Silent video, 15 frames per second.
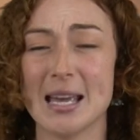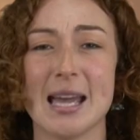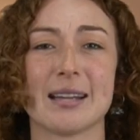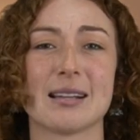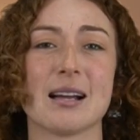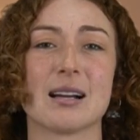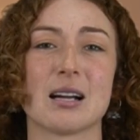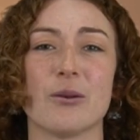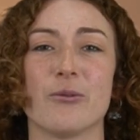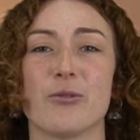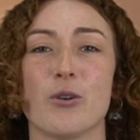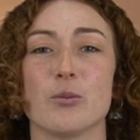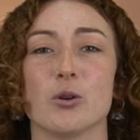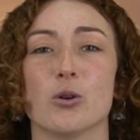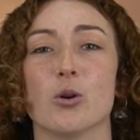it can come
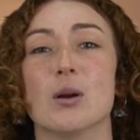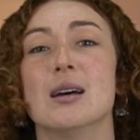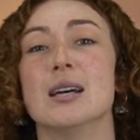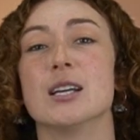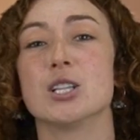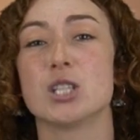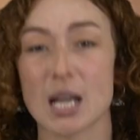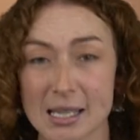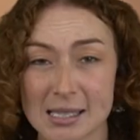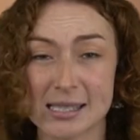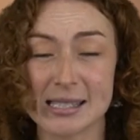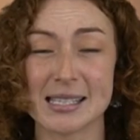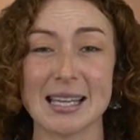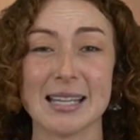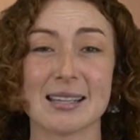from your
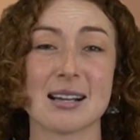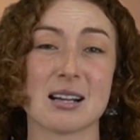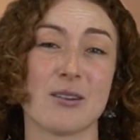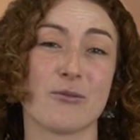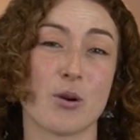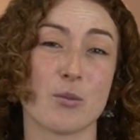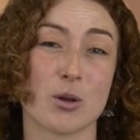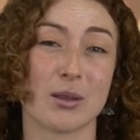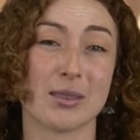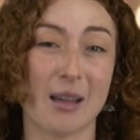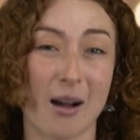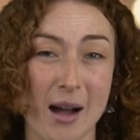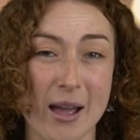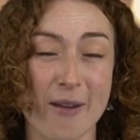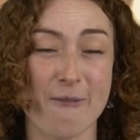chest, it can come from your
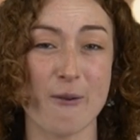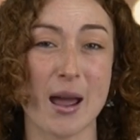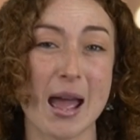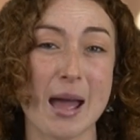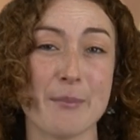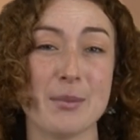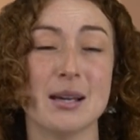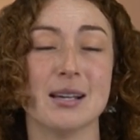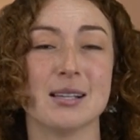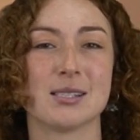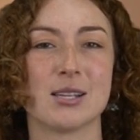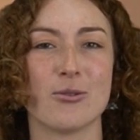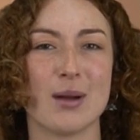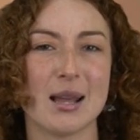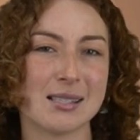diaphragm.
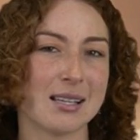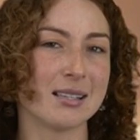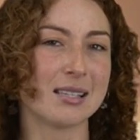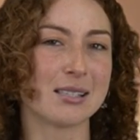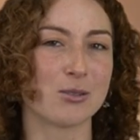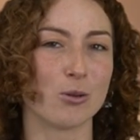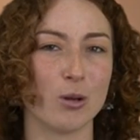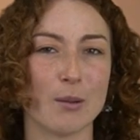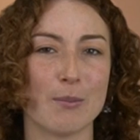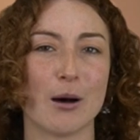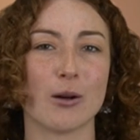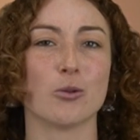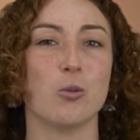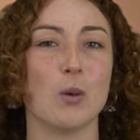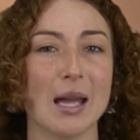So resonance is all
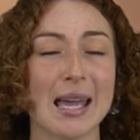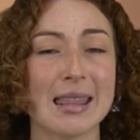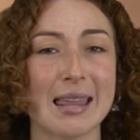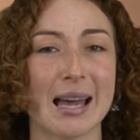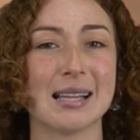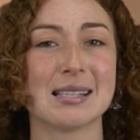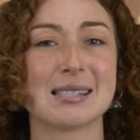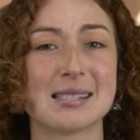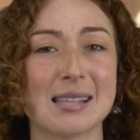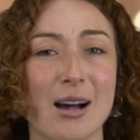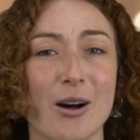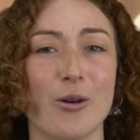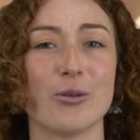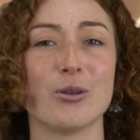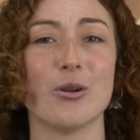about where that
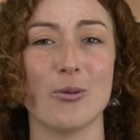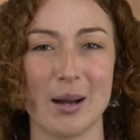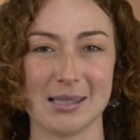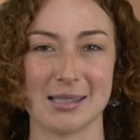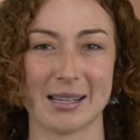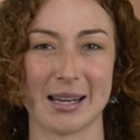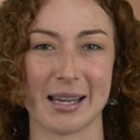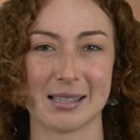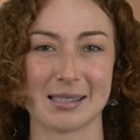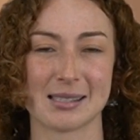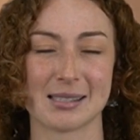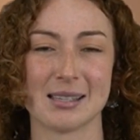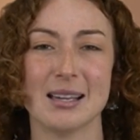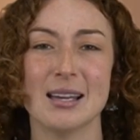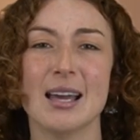sound resonates.
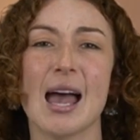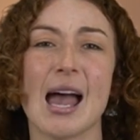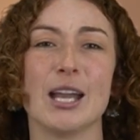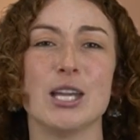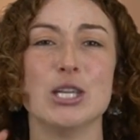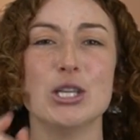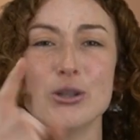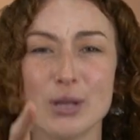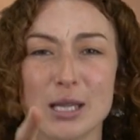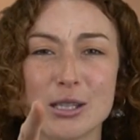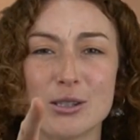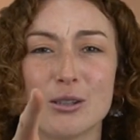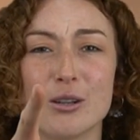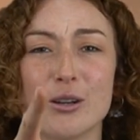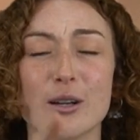And you need
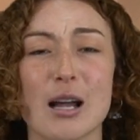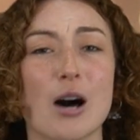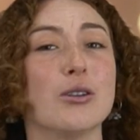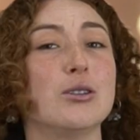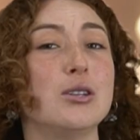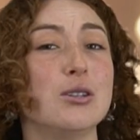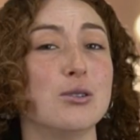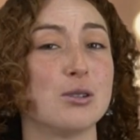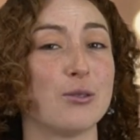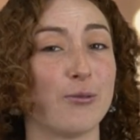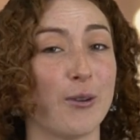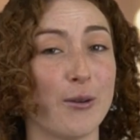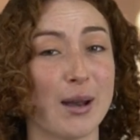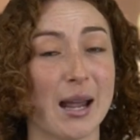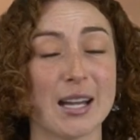to learn how to use
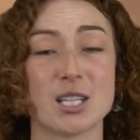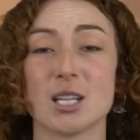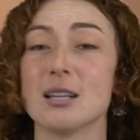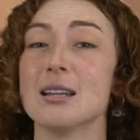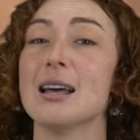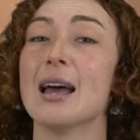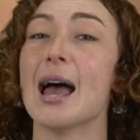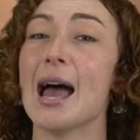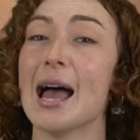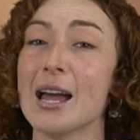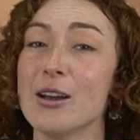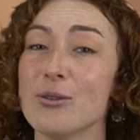phonation and